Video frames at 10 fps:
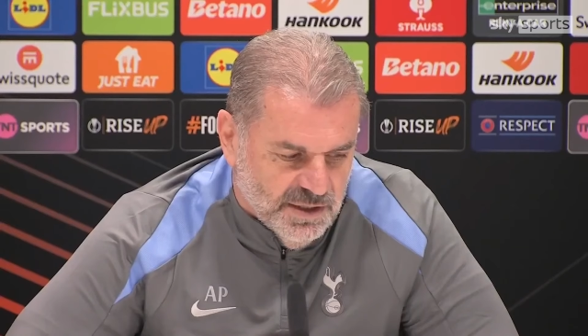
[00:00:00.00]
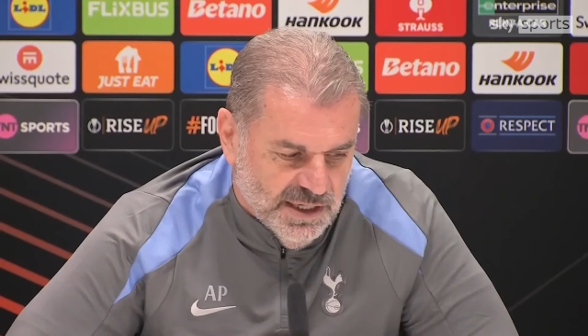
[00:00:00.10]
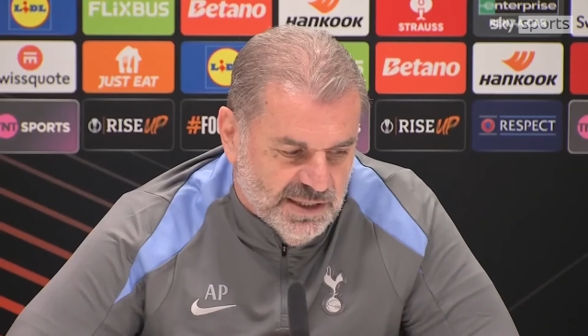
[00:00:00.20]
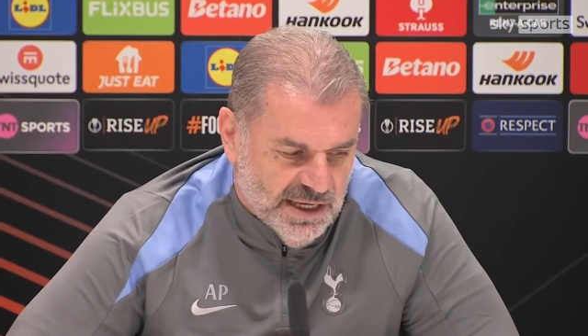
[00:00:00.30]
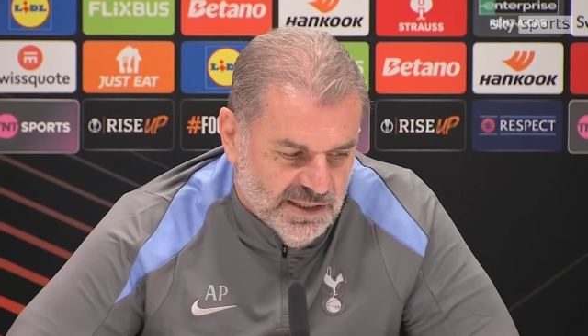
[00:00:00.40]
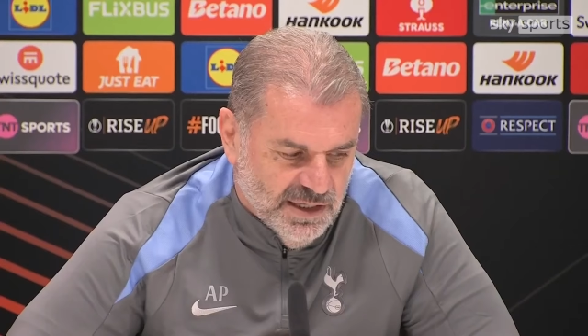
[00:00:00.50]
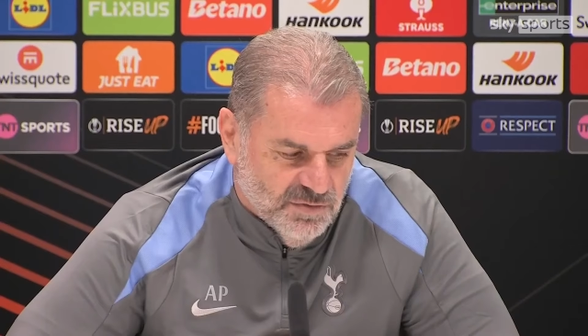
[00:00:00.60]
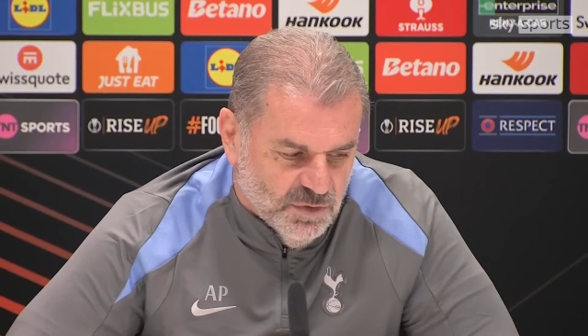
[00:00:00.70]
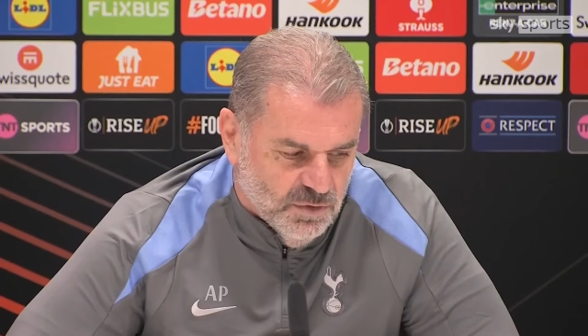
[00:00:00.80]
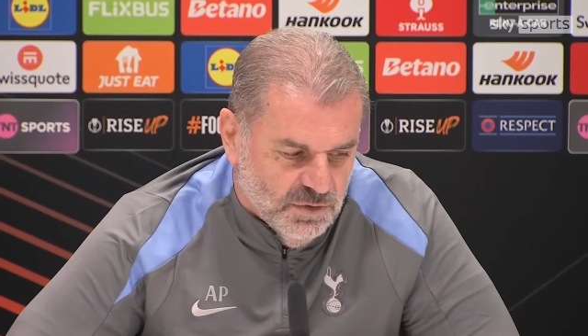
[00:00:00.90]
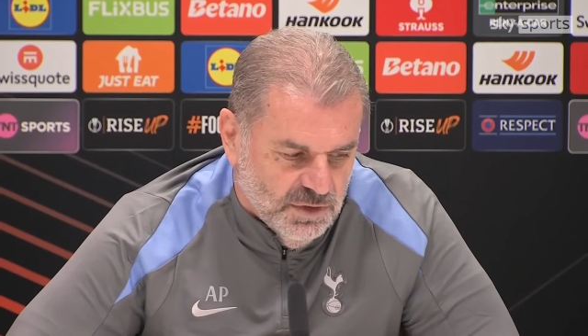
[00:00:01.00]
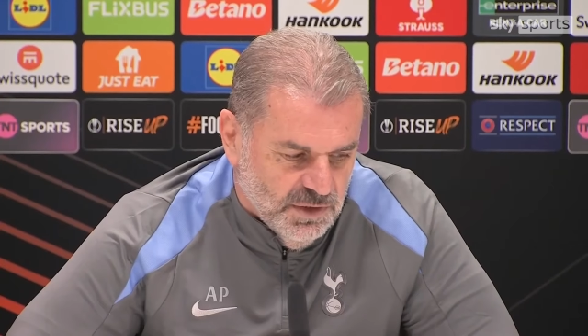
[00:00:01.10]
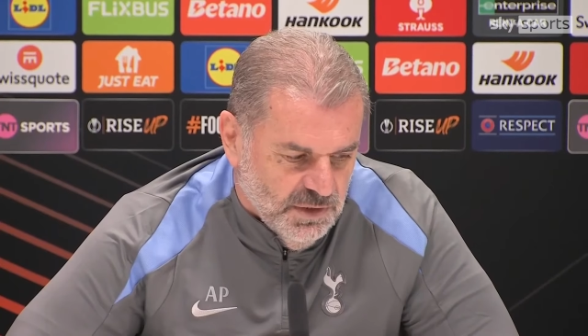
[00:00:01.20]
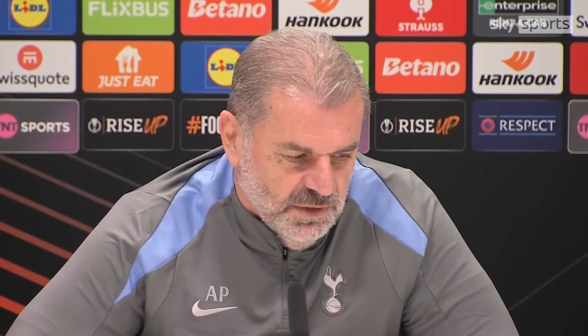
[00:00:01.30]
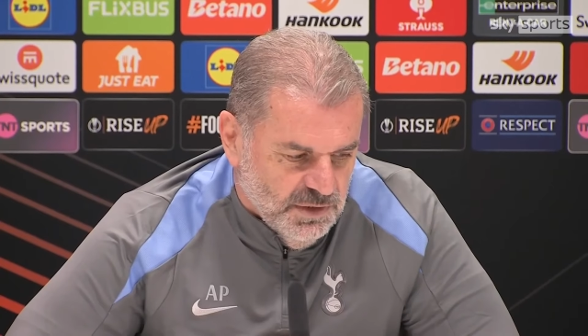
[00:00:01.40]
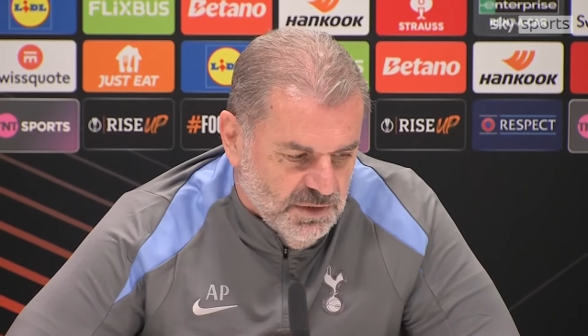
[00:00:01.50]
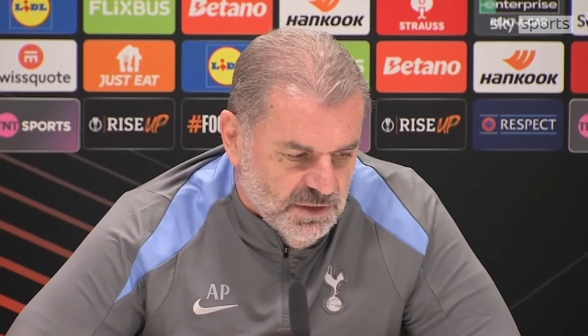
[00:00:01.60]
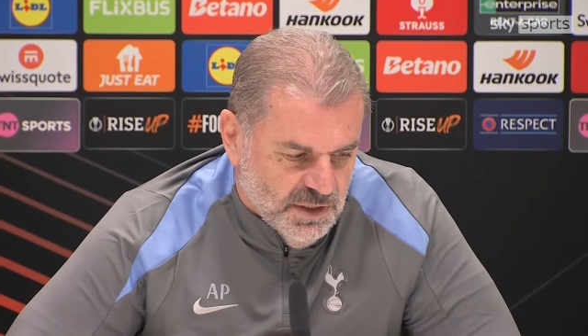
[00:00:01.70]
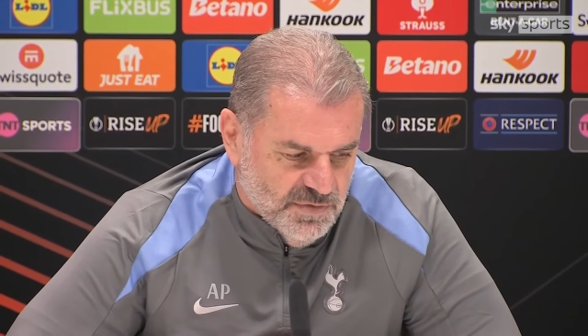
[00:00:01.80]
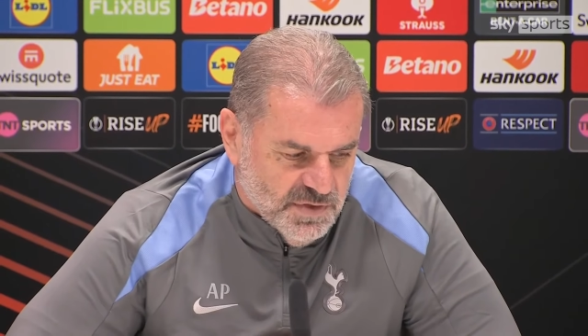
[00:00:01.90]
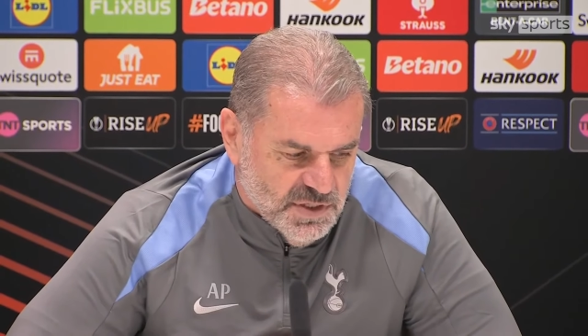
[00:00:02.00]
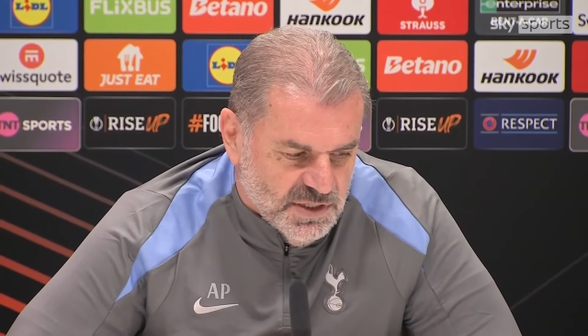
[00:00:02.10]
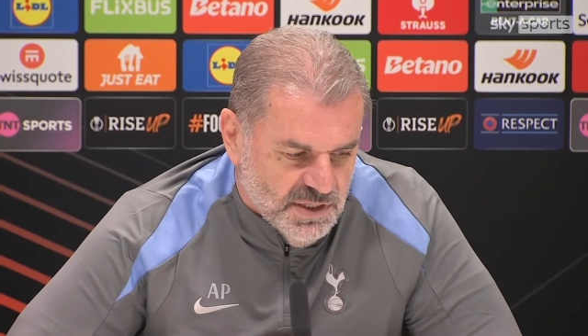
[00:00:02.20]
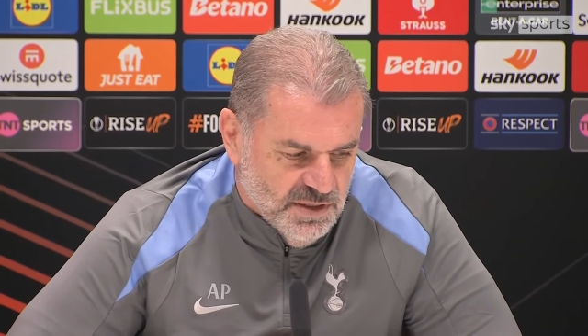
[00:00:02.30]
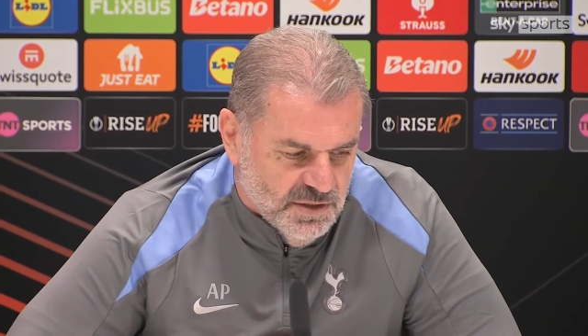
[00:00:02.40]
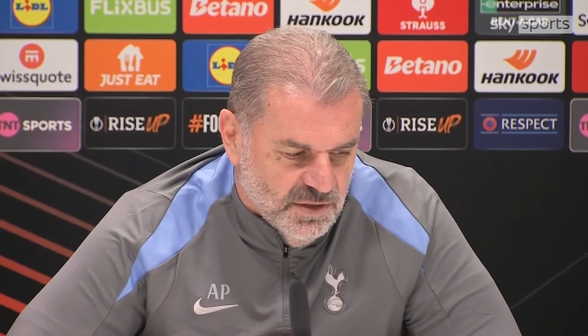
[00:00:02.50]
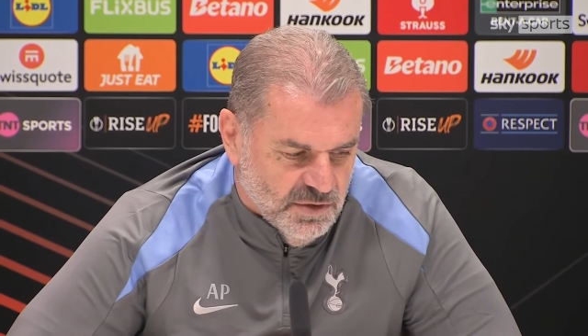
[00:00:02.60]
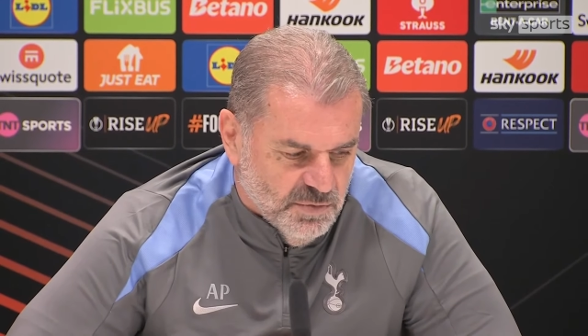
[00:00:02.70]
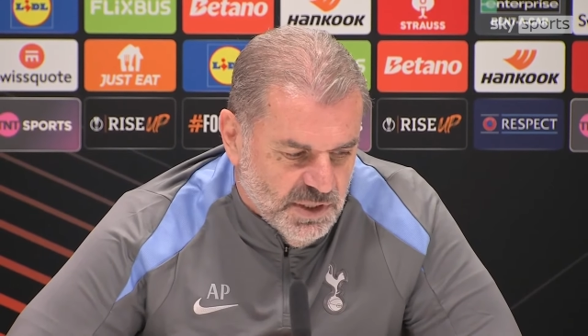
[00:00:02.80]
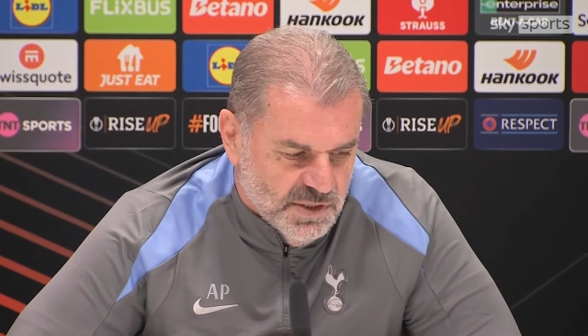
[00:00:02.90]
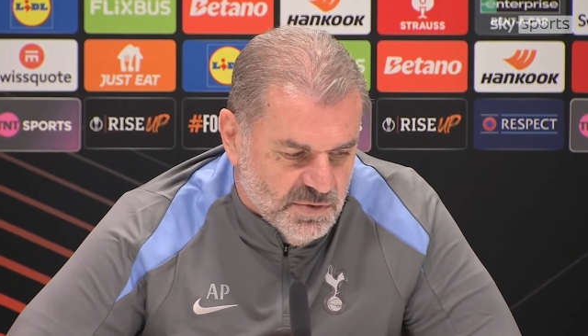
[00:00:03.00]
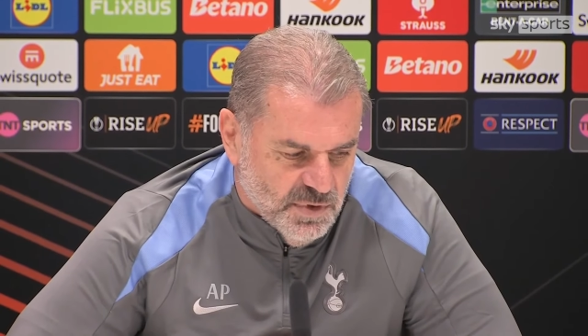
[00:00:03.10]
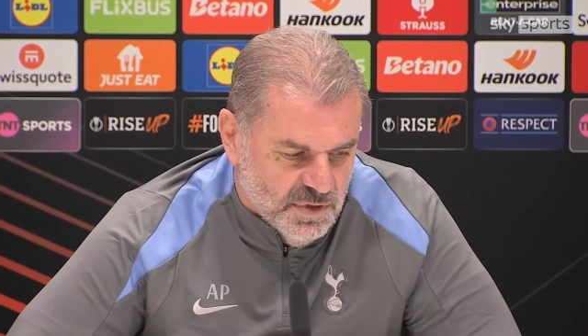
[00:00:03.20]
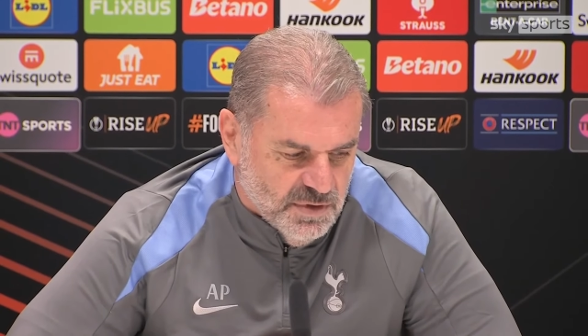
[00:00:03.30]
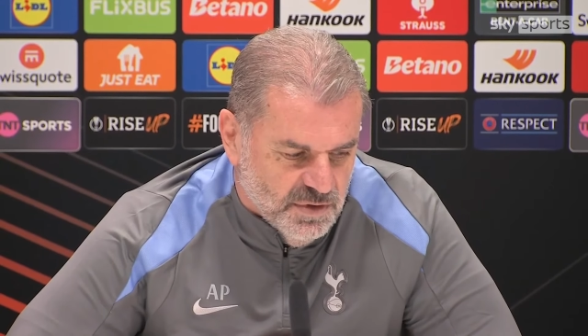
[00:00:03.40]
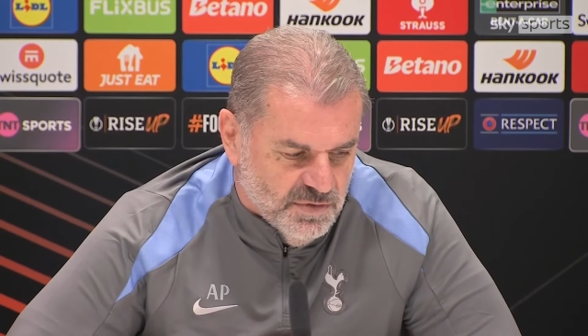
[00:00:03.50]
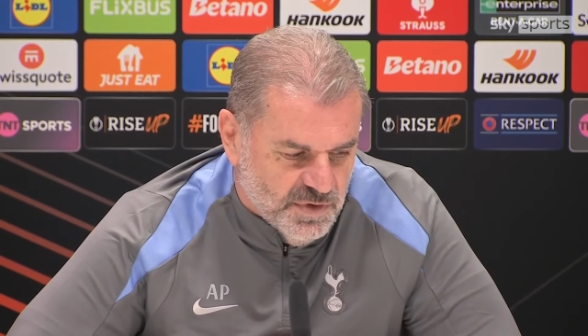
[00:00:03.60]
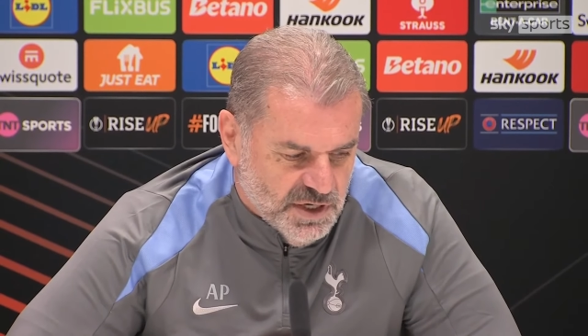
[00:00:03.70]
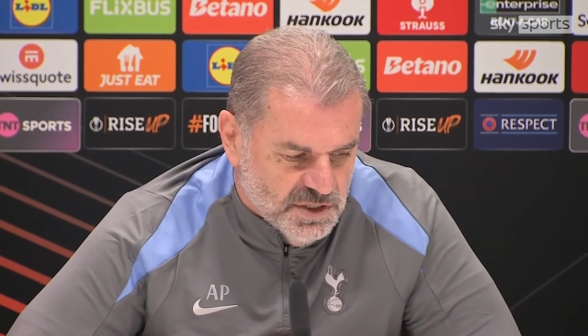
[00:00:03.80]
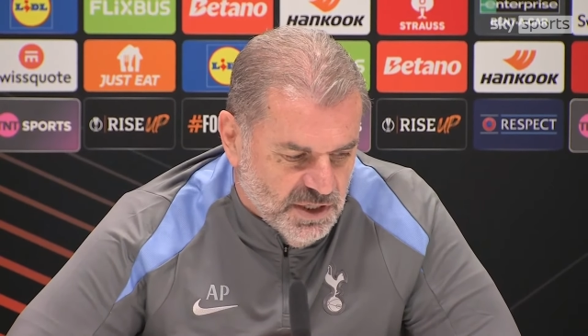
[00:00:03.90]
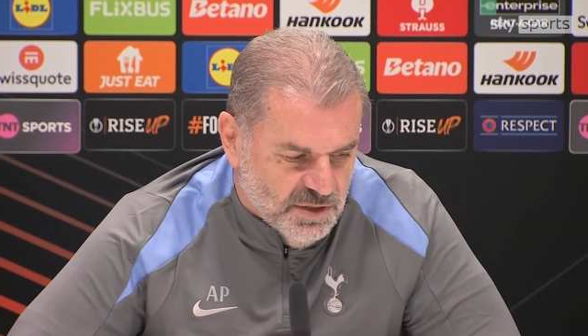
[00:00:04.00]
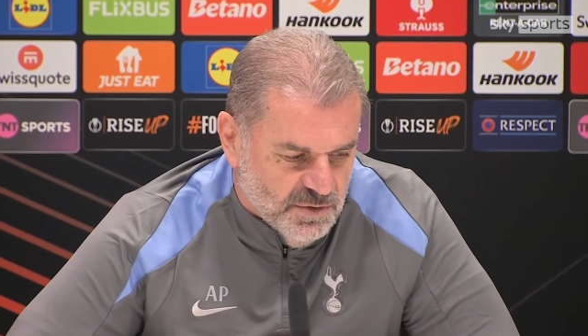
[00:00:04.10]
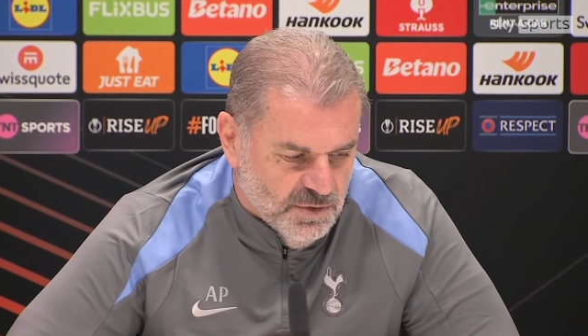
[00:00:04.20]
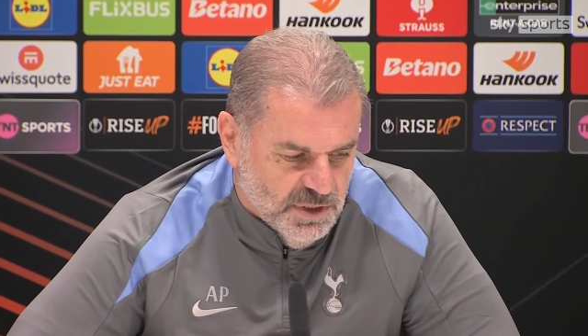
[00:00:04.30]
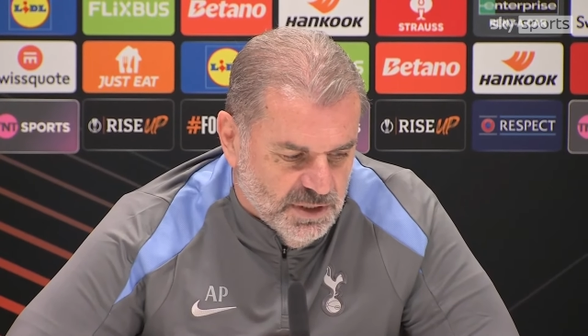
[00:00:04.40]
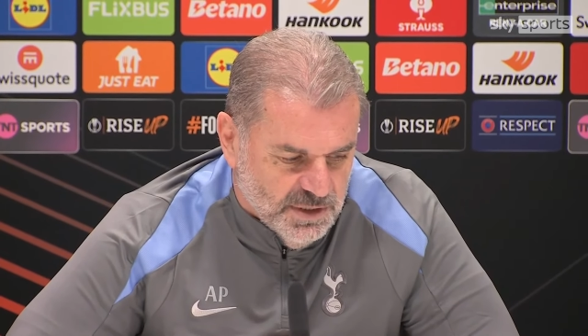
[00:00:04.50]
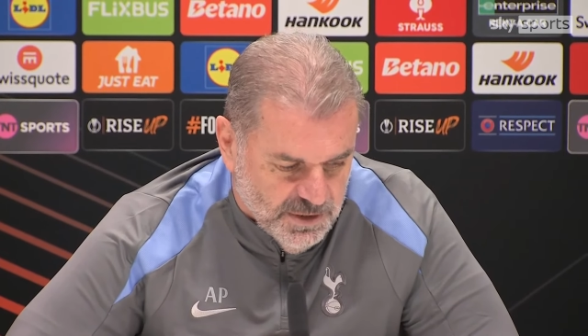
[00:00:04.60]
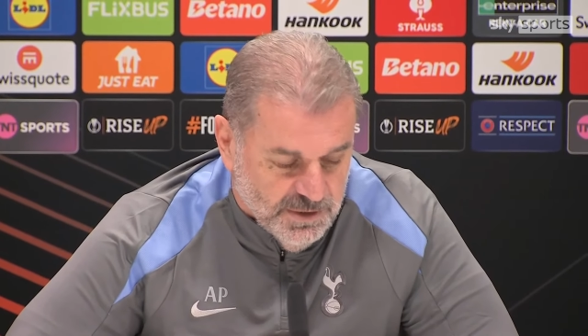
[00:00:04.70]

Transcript: at that level, you know, for sixty odd minutes with a, a fractured ankle uh,